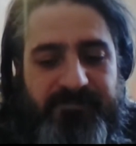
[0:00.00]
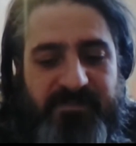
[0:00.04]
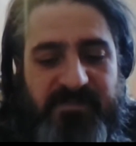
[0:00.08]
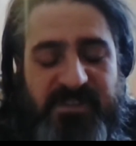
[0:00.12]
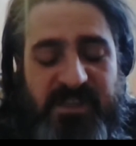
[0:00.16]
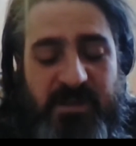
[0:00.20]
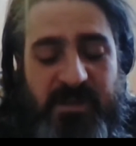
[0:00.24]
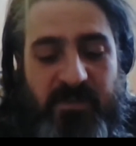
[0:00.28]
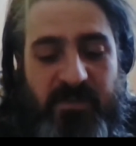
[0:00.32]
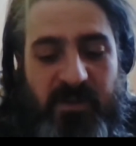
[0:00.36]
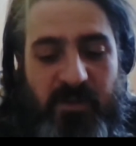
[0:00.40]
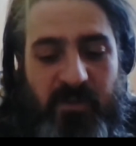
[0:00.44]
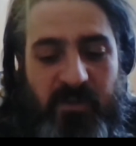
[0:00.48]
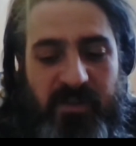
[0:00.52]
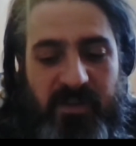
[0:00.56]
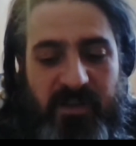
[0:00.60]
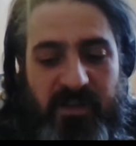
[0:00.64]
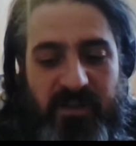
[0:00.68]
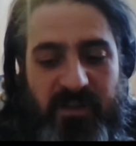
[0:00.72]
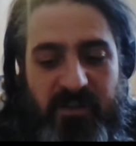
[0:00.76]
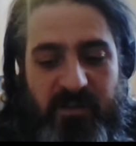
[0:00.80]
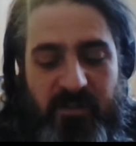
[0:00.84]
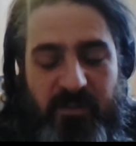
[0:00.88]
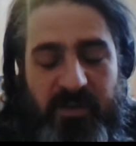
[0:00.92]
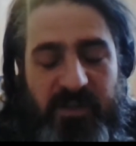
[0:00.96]
same thing with the
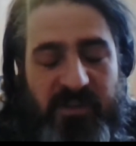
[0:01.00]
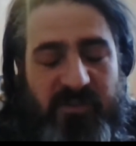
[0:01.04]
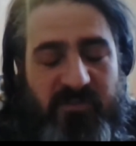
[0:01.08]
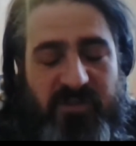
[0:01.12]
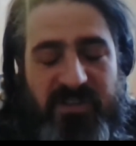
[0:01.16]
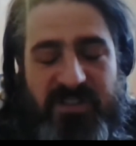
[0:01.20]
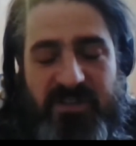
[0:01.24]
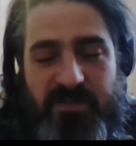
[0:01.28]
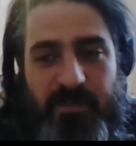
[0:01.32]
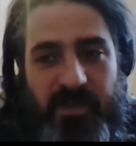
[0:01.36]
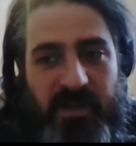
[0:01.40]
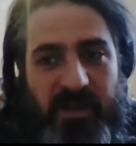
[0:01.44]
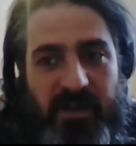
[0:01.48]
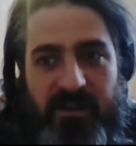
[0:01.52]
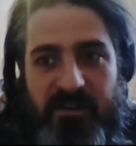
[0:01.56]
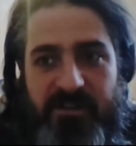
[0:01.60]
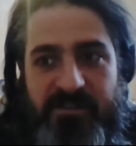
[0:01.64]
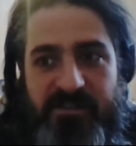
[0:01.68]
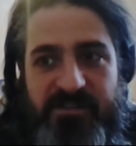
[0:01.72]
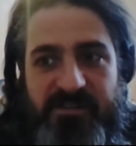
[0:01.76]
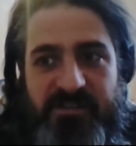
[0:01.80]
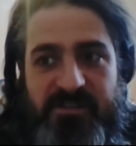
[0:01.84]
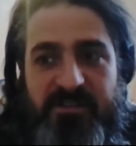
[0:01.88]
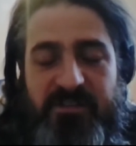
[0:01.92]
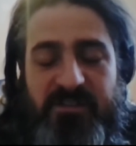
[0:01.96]
other big trees,
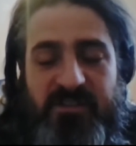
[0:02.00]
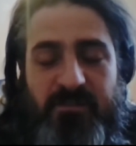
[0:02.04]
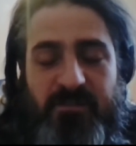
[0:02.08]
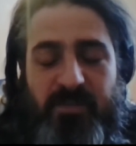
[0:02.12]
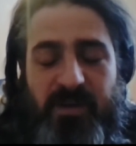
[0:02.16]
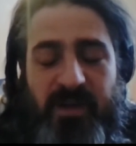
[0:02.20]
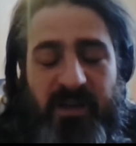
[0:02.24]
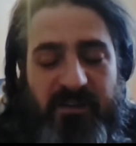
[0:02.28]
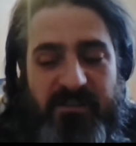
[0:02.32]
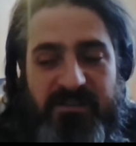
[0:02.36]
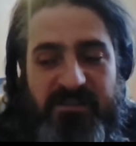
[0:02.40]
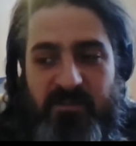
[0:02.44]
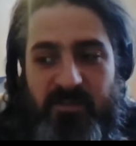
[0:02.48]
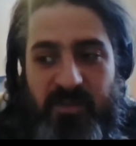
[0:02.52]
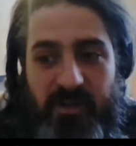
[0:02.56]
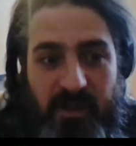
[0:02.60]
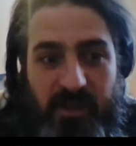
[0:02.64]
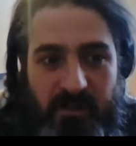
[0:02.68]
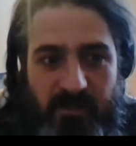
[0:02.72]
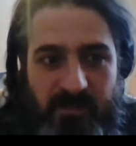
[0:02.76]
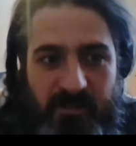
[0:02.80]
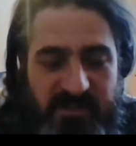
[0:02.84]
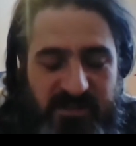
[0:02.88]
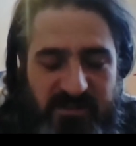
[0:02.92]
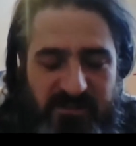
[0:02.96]
pears and plums.